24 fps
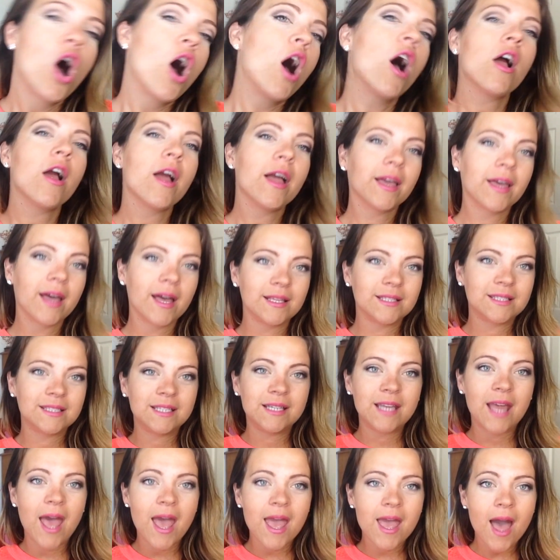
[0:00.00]
Alright guys,
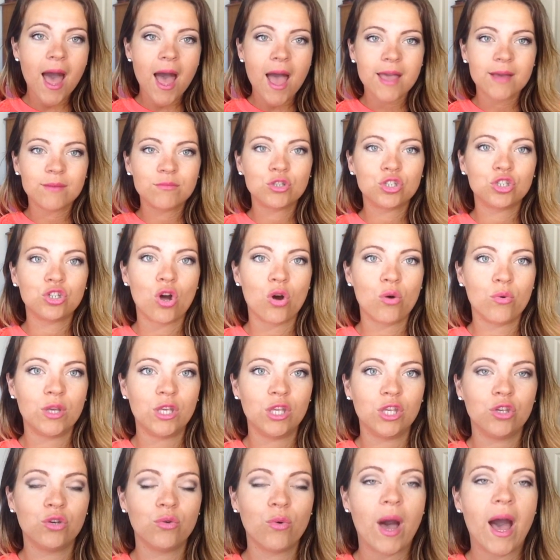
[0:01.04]
today I am
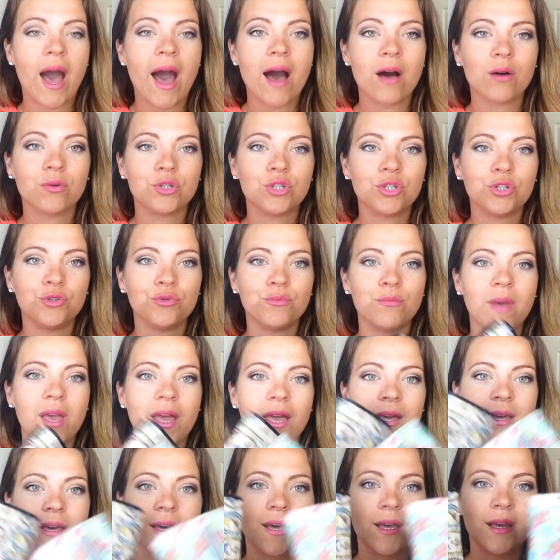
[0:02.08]
showing you how to
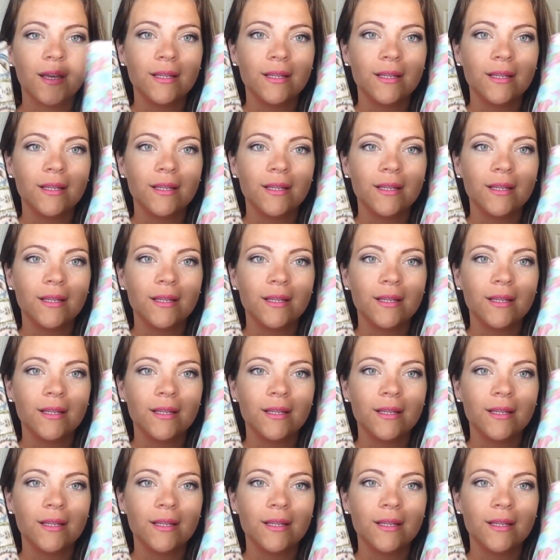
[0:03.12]
make